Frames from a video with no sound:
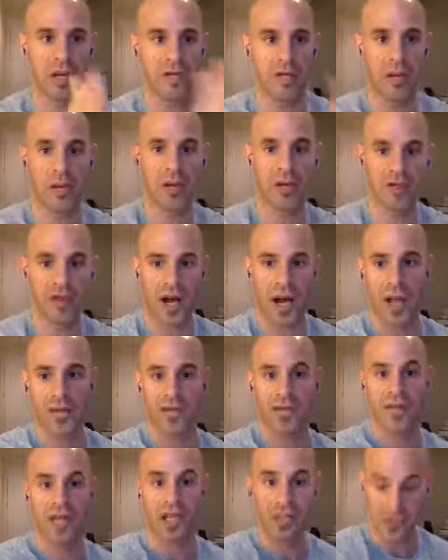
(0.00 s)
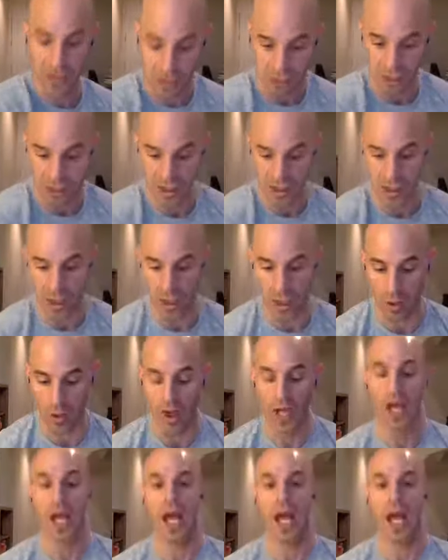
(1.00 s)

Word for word: four, five, six years ago.